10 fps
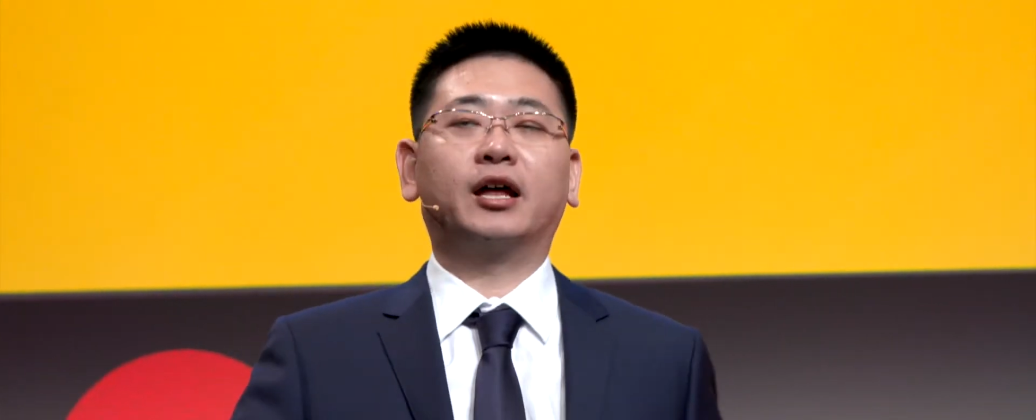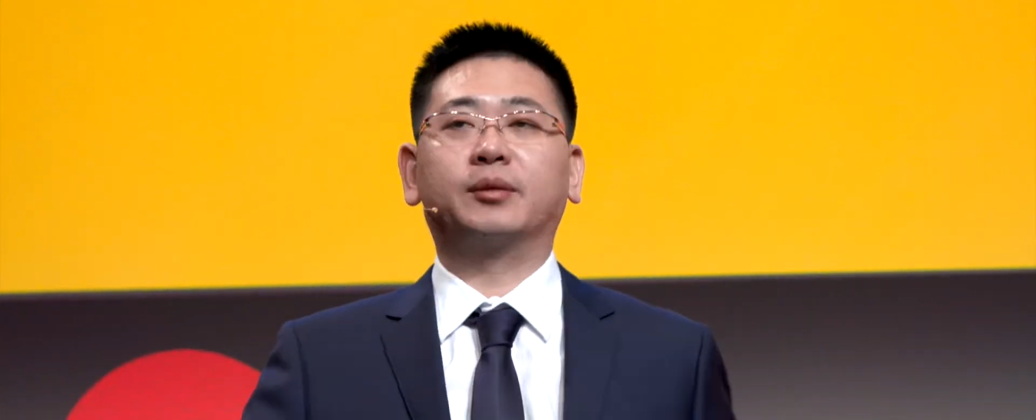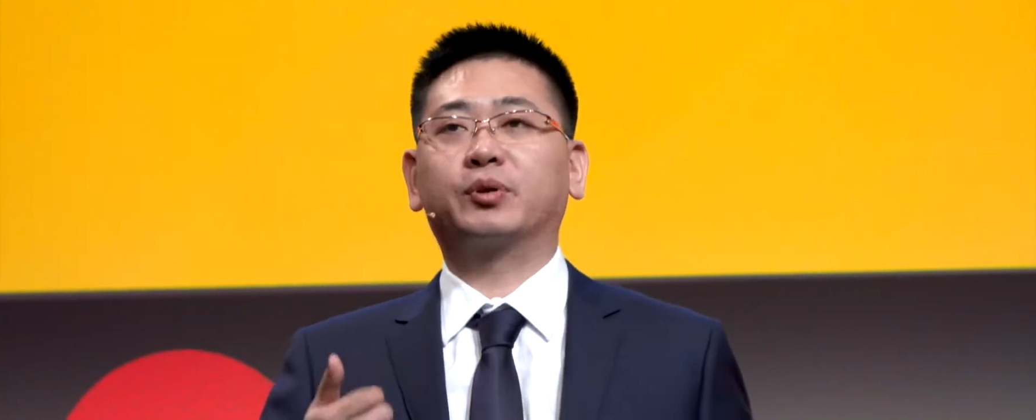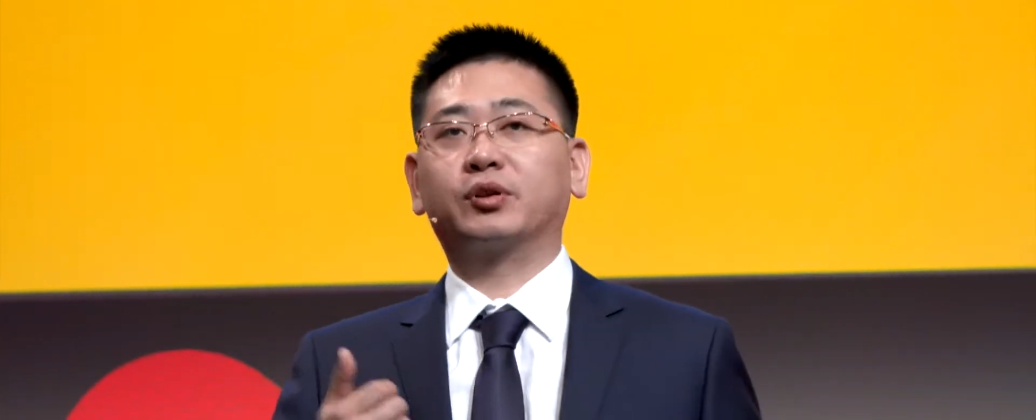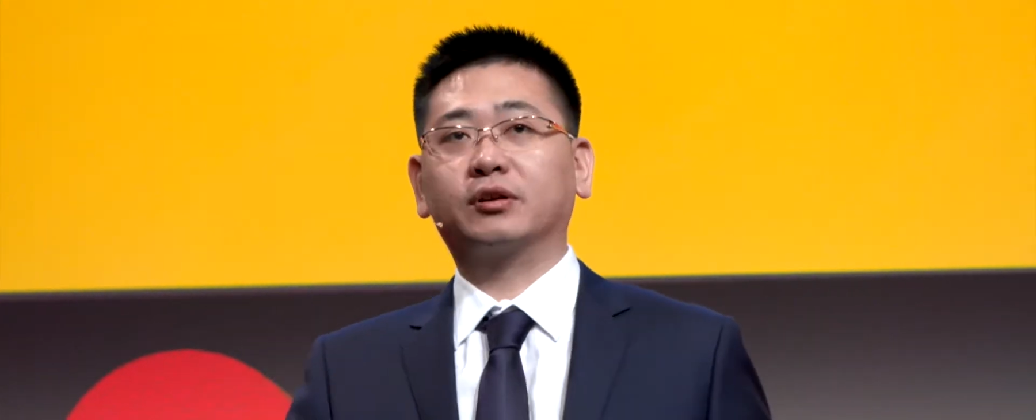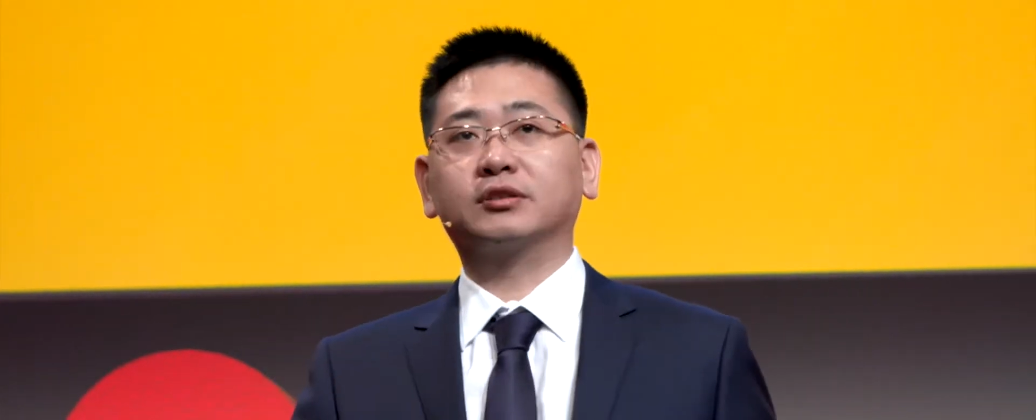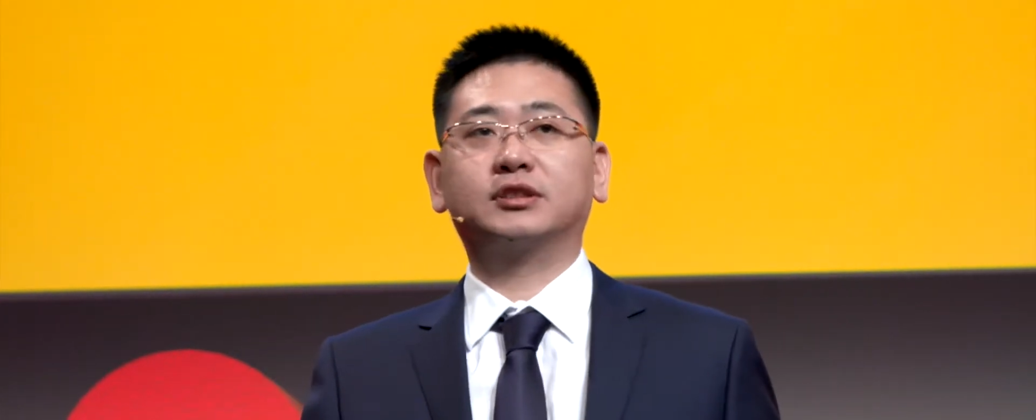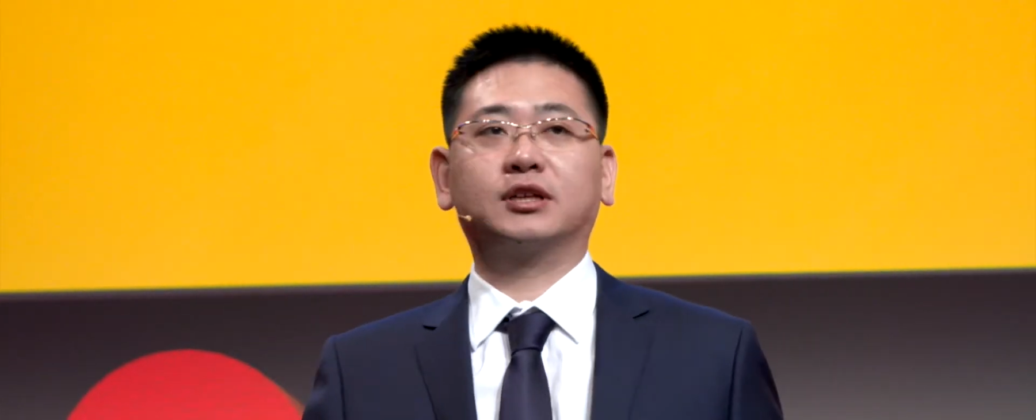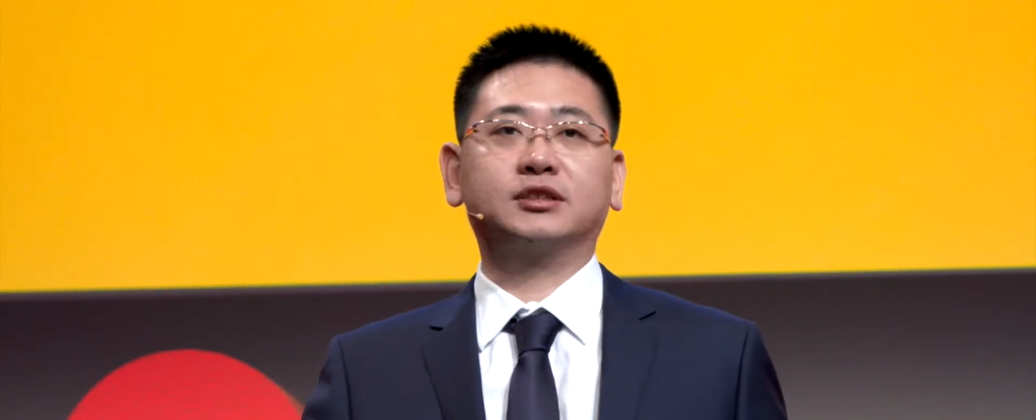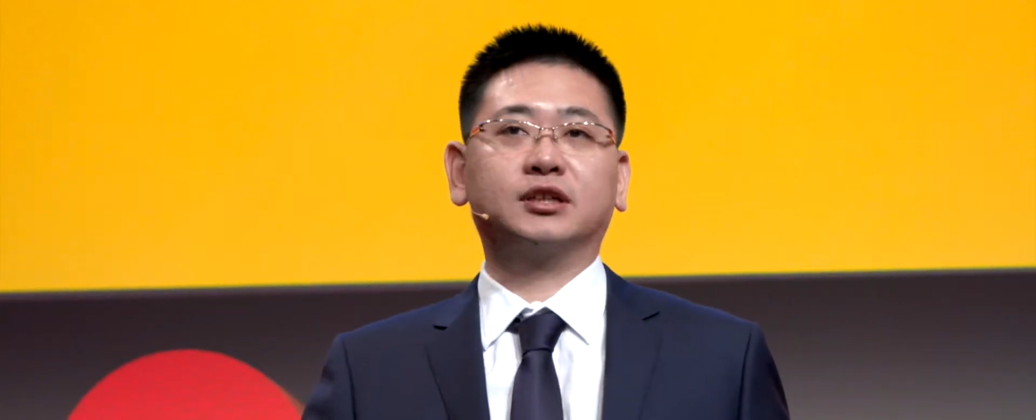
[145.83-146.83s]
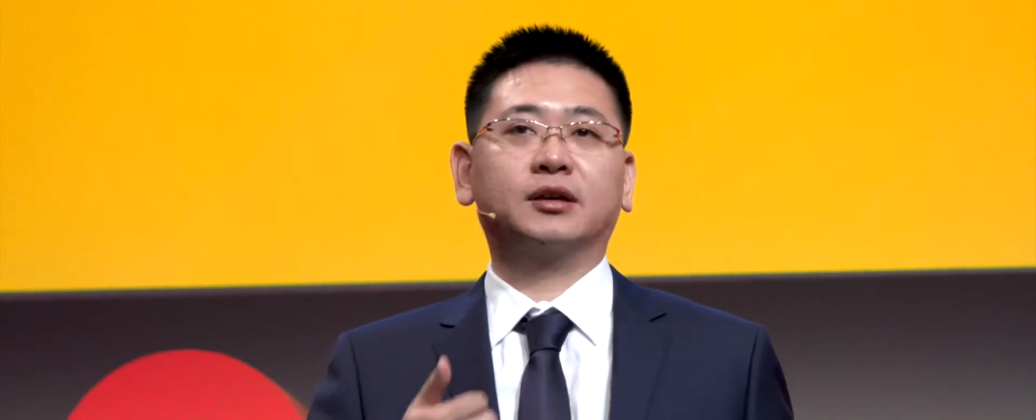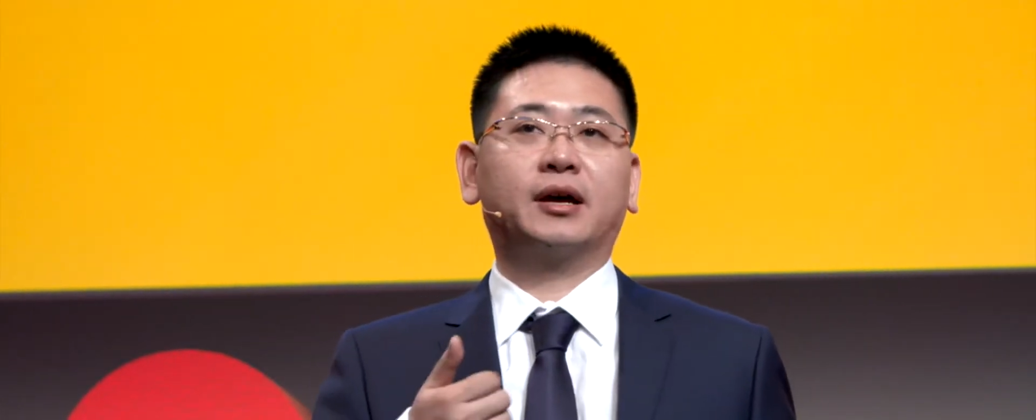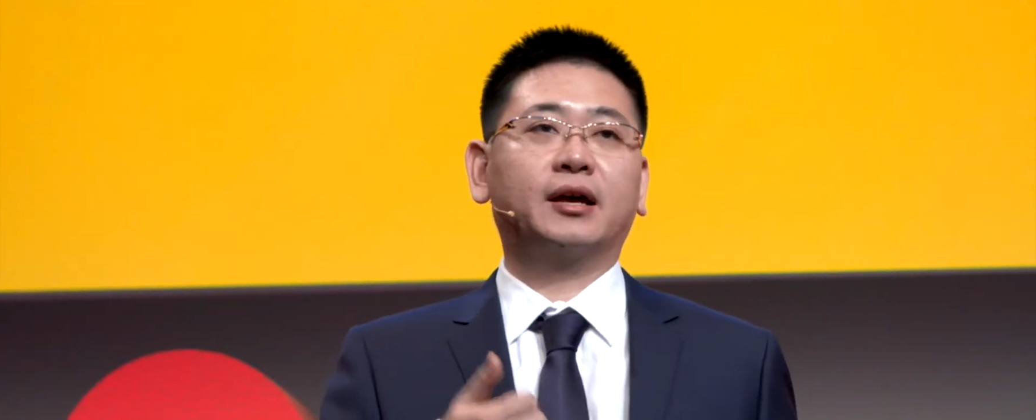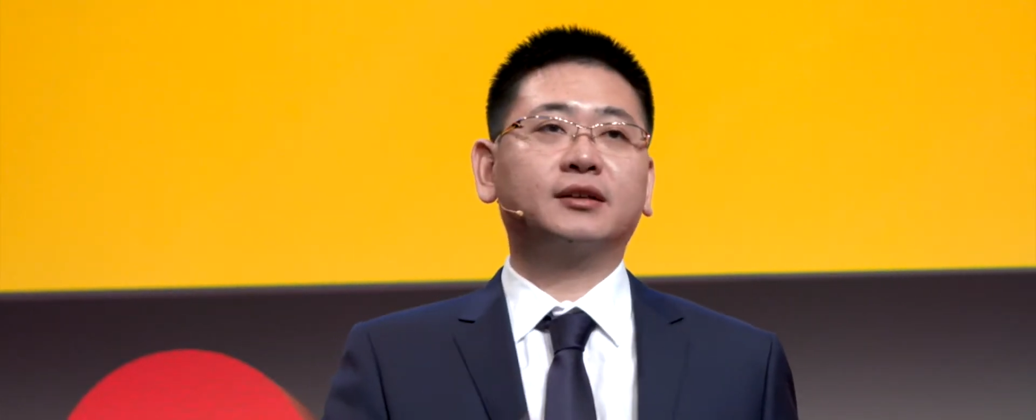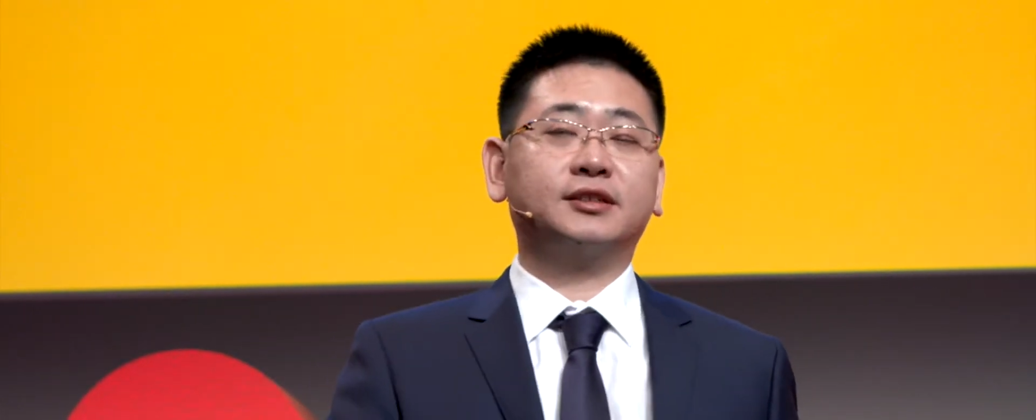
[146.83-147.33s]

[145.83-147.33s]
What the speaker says: and produce the